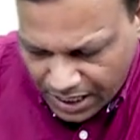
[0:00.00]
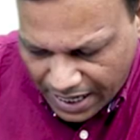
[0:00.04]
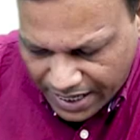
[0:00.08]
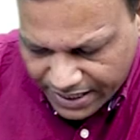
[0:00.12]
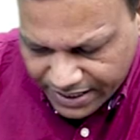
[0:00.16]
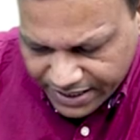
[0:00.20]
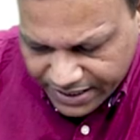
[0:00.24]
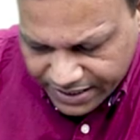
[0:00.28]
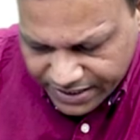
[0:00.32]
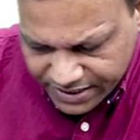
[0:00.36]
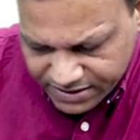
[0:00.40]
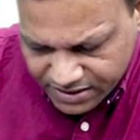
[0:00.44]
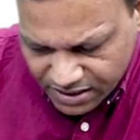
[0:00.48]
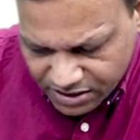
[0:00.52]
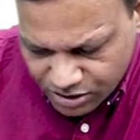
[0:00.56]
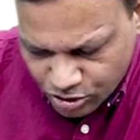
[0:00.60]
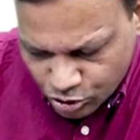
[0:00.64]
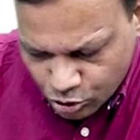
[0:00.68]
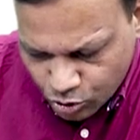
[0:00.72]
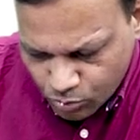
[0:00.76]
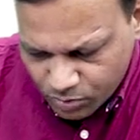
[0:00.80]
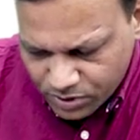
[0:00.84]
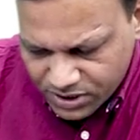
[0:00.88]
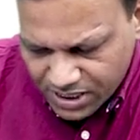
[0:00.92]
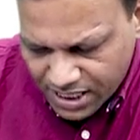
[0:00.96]
and it is
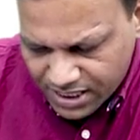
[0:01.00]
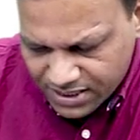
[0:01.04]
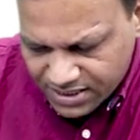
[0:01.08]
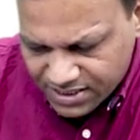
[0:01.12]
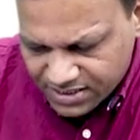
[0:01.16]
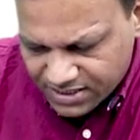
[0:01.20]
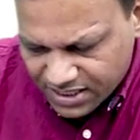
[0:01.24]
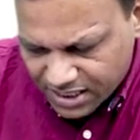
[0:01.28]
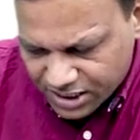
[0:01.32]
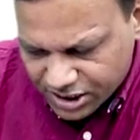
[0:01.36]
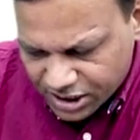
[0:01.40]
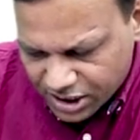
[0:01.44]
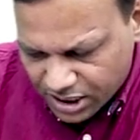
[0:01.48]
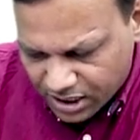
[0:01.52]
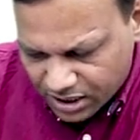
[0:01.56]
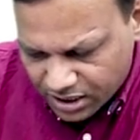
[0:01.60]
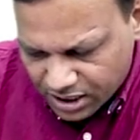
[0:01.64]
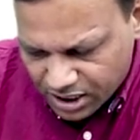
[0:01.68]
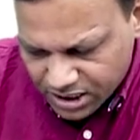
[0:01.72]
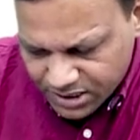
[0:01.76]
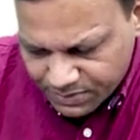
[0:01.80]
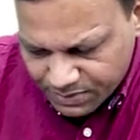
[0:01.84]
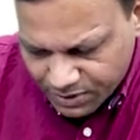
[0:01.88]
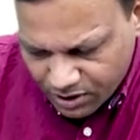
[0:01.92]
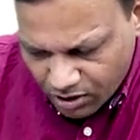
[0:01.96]
assumed that this action
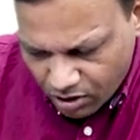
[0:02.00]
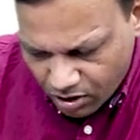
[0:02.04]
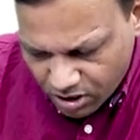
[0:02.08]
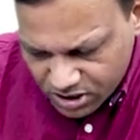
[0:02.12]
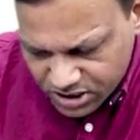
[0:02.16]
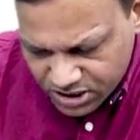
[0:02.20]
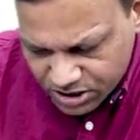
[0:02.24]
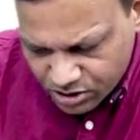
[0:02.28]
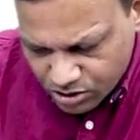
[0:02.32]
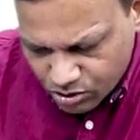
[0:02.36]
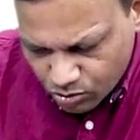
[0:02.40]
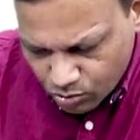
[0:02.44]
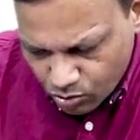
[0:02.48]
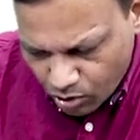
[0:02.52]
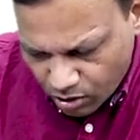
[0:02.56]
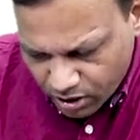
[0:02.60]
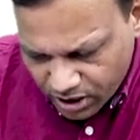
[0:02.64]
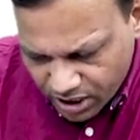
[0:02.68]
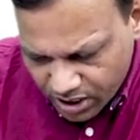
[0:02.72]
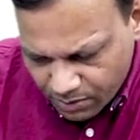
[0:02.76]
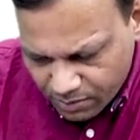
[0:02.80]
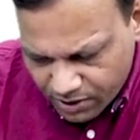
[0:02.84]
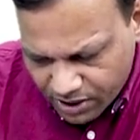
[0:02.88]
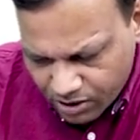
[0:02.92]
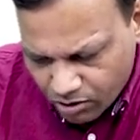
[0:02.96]
occurs because it do
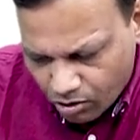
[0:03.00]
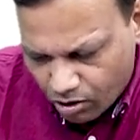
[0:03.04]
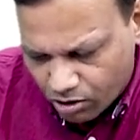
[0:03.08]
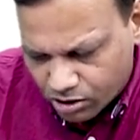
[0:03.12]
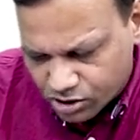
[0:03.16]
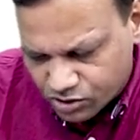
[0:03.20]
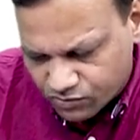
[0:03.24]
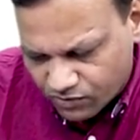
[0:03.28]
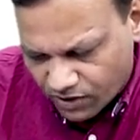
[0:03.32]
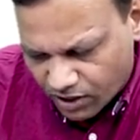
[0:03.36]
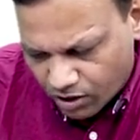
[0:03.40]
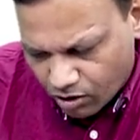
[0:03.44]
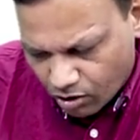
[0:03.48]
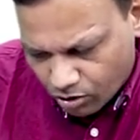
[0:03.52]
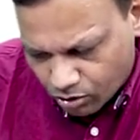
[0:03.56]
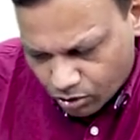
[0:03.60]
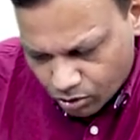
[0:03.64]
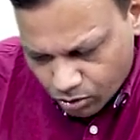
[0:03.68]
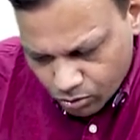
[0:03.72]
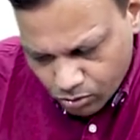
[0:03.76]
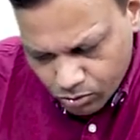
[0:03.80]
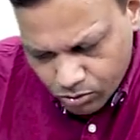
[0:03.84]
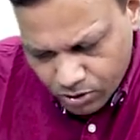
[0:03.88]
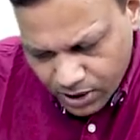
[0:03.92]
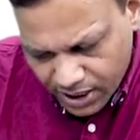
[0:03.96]
not inhibit COX-1
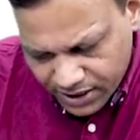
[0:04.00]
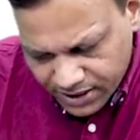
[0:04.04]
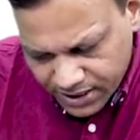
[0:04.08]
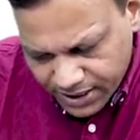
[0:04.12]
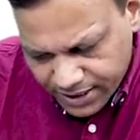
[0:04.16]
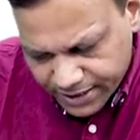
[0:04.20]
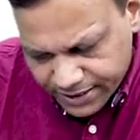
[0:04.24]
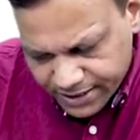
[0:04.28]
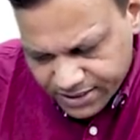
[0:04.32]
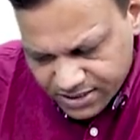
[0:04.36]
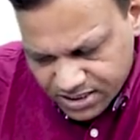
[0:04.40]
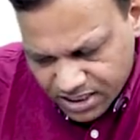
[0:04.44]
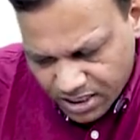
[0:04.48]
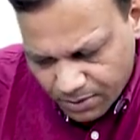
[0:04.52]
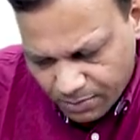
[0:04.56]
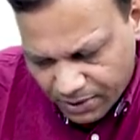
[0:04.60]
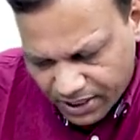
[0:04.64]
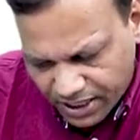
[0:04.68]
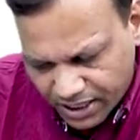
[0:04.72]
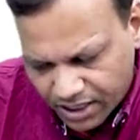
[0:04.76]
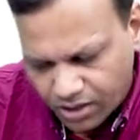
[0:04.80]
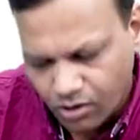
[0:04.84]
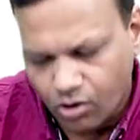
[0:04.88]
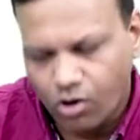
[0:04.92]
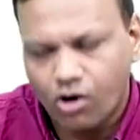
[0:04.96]
or 2, rather it is
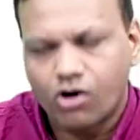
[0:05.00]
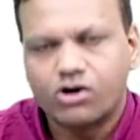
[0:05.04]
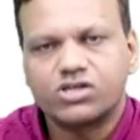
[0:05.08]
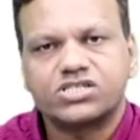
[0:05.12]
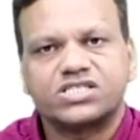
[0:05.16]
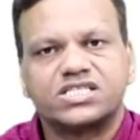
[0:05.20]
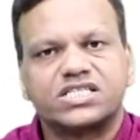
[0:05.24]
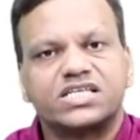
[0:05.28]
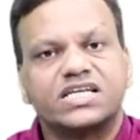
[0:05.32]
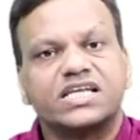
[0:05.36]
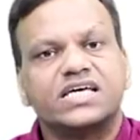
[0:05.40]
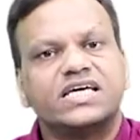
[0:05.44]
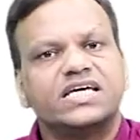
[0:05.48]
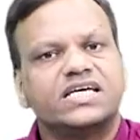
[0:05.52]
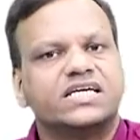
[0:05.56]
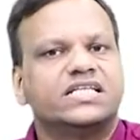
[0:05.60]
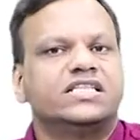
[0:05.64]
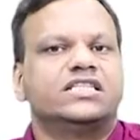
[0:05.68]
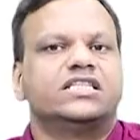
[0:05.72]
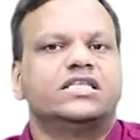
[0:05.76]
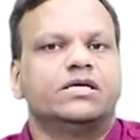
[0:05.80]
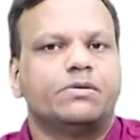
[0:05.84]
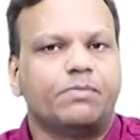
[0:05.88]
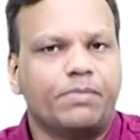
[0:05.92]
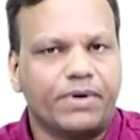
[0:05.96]
inhibiting COX-3
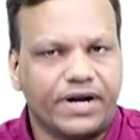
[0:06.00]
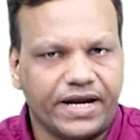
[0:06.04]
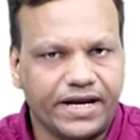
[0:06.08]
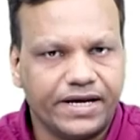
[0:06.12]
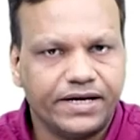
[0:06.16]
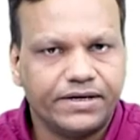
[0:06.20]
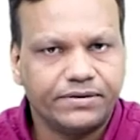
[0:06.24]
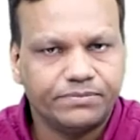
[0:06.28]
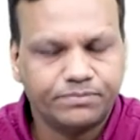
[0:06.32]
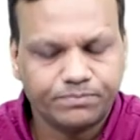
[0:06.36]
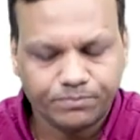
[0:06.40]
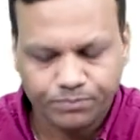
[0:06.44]
in the brain.